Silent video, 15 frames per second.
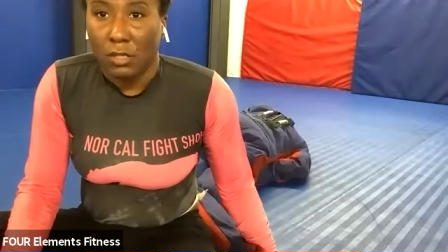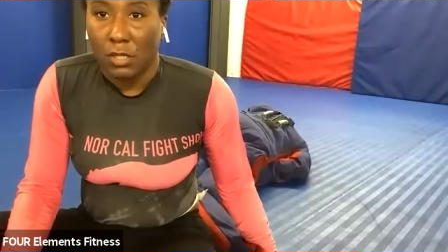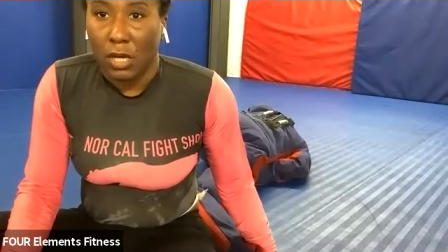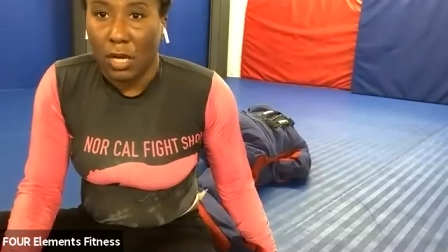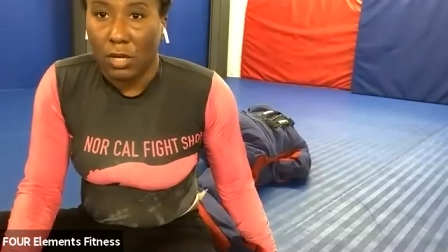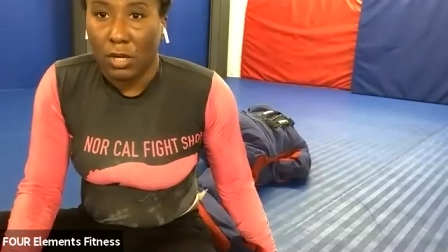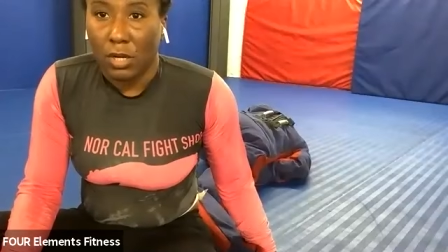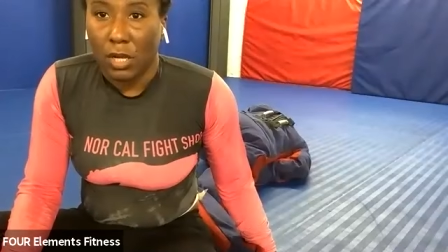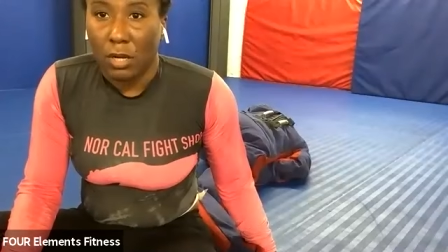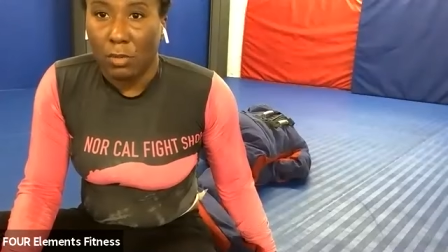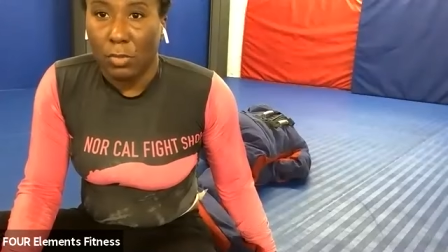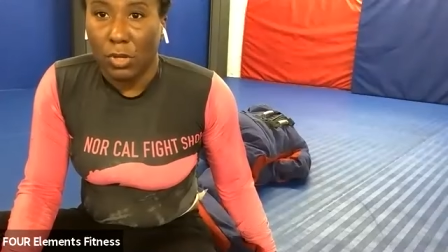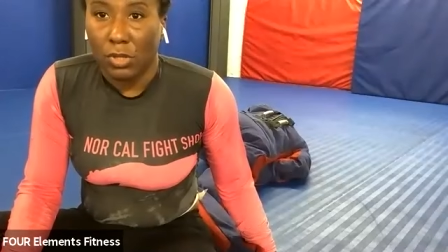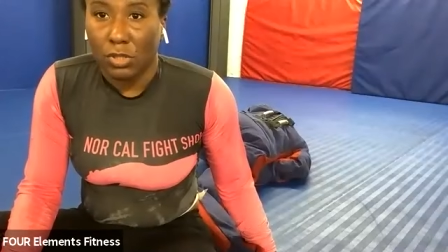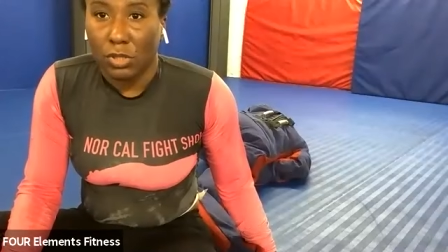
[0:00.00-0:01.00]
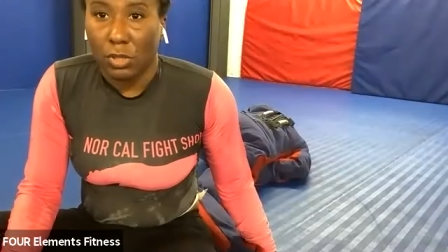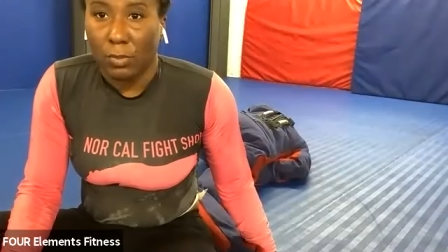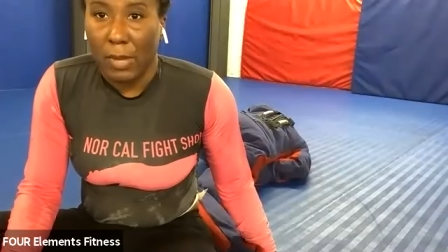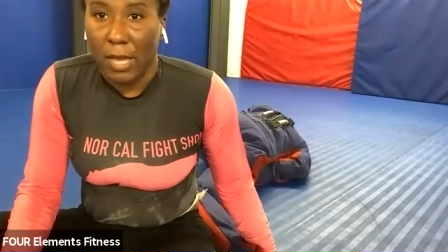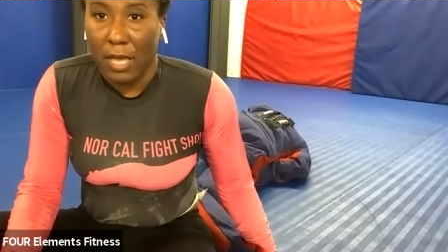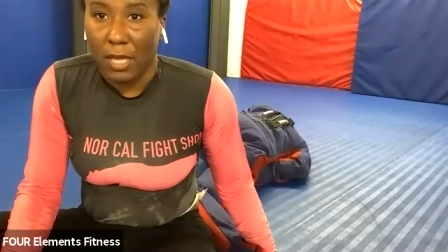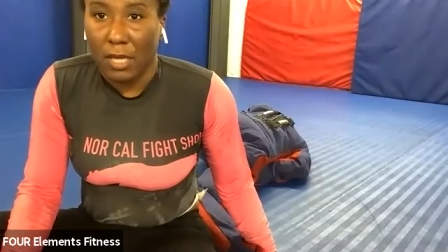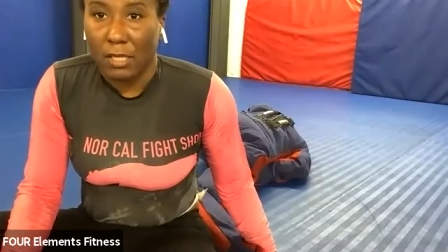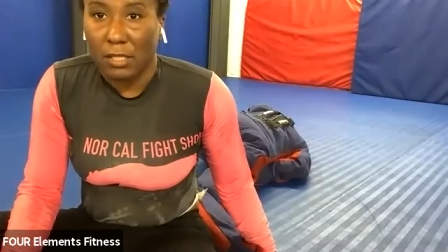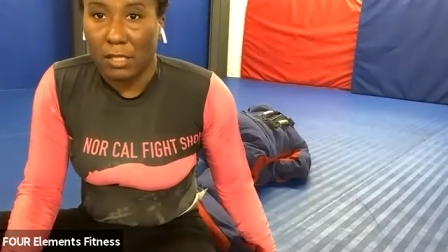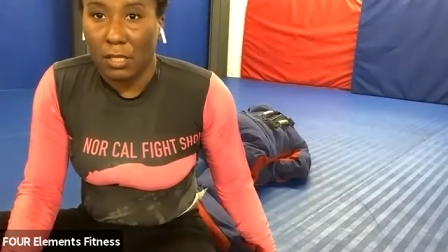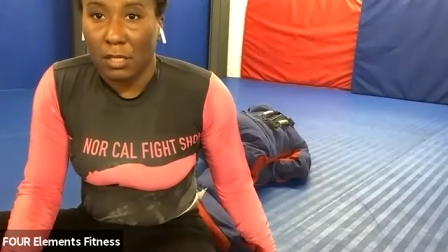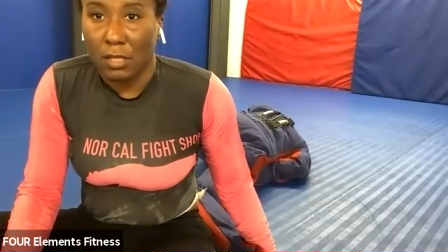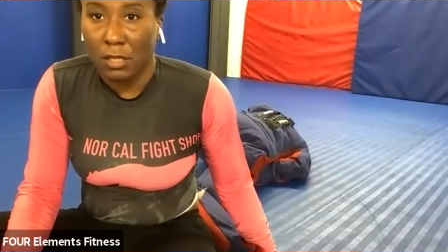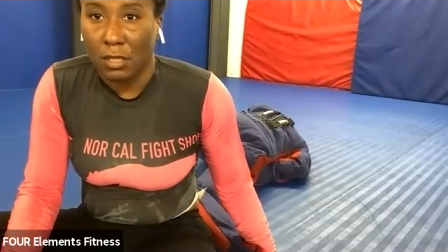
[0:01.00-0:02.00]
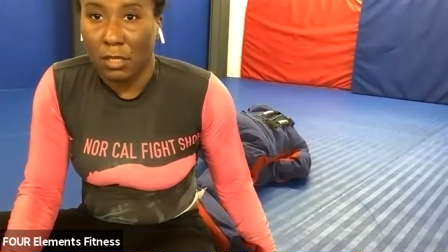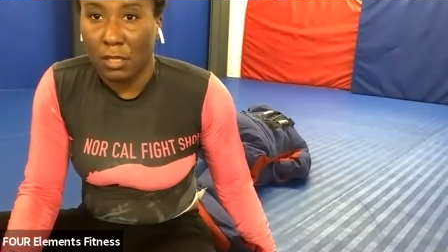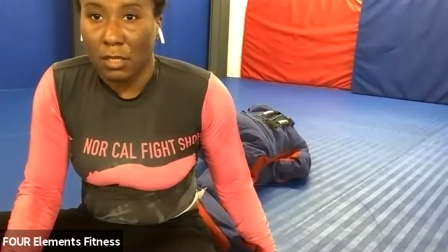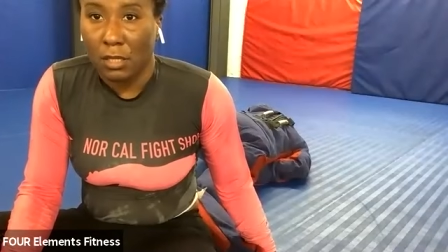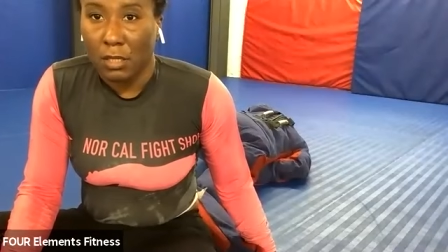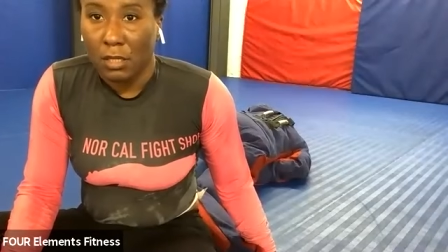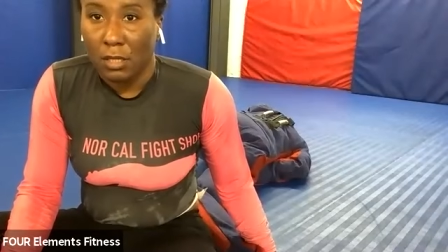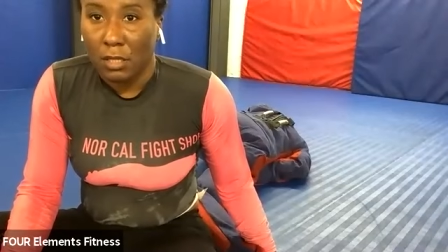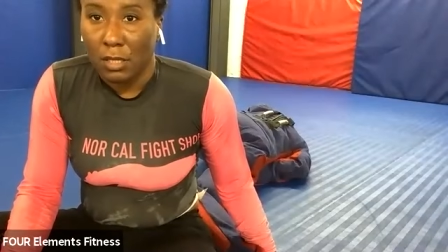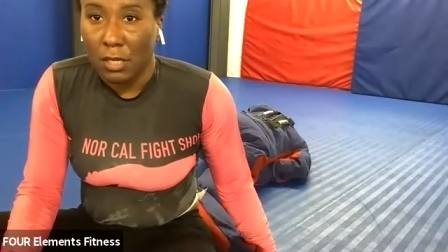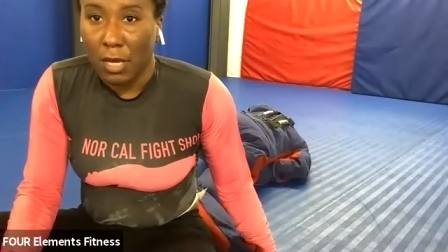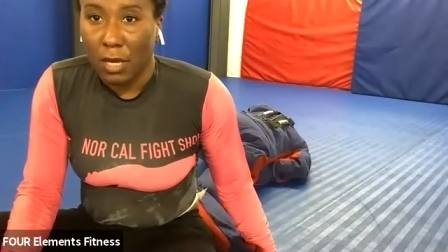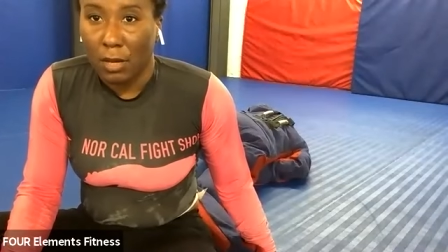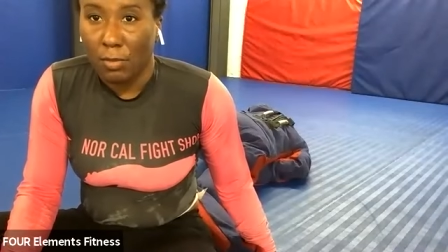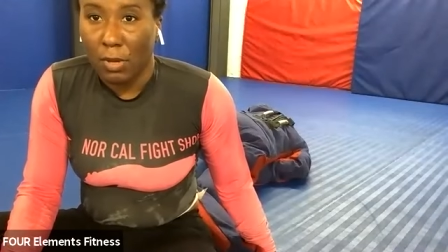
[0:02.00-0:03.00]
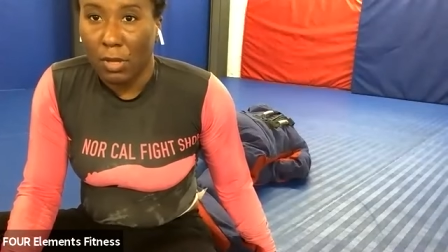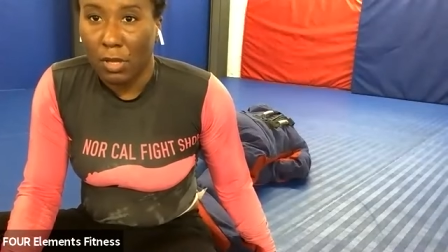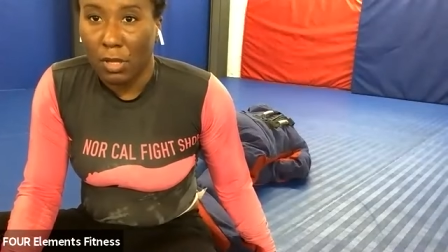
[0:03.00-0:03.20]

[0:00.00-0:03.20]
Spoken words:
Cha, you're gonna build your base. Yep.